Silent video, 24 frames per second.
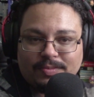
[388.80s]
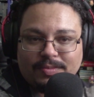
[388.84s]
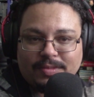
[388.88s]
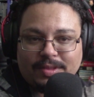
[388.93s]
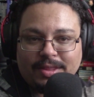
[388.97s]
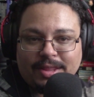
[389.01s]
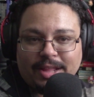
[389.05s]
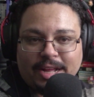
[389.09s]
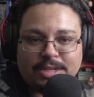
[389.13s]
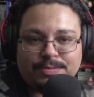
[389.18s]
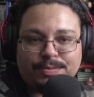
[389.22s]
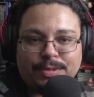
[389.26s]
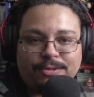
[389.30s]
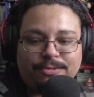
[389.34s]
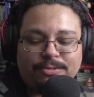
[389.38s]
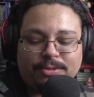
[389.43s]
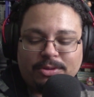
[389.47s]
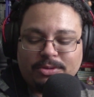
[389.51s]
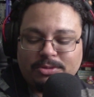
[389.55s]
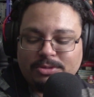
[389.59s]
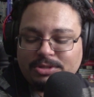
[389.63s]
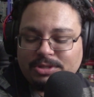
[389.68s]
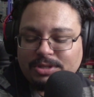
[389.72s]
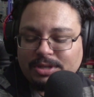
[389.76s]
and that's my
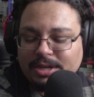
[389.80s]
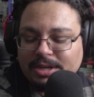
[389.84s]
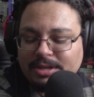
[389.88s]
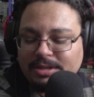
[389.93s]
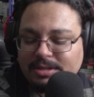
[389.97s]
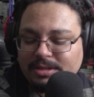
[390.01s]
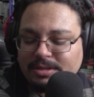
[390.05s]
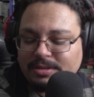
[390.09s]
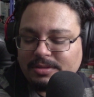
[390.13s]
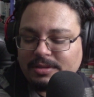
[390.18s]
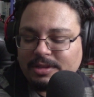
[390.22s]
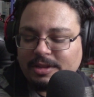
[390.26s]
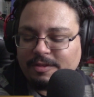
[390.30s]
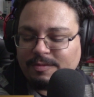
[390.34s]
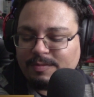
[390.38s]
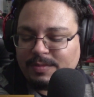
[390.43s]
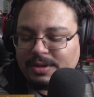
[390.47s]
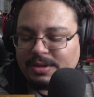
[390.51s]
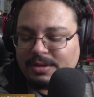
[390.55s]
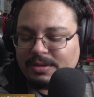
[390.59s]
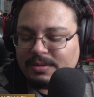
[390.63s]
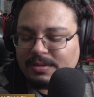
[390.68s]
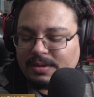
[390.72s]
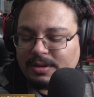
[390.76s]
phone trying to give
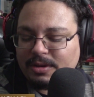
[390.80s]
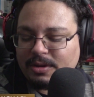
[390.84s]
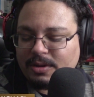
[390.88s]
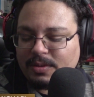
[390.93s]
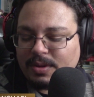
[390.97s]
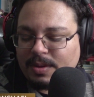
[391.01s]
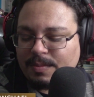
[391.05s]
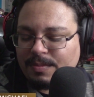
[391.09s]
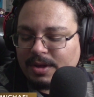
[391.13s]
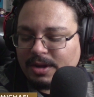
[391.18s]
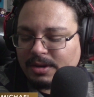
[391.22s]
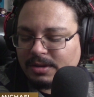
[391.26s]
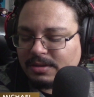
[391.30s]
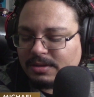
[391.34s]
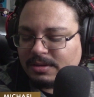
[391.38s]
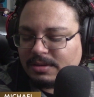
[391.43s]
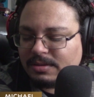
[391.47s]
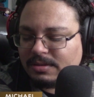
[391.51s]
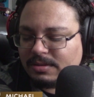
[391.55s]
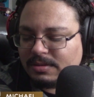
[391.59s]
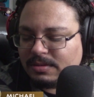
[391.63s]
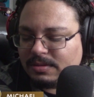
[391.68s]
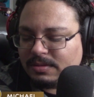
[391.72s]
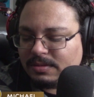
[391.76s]
me, no, I'm not.
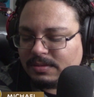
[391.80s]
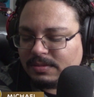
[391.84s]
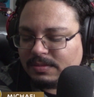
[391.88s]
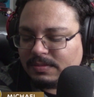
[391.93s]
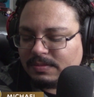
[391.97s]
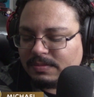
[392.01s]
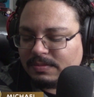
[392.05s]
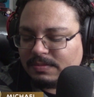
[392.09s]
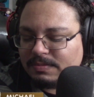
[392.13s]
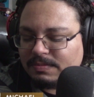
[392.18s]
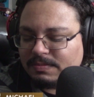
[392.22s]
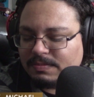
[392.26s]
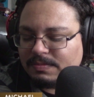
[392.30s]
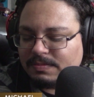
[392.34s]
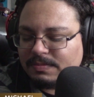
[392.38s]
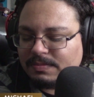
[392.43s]
Here's what I found on the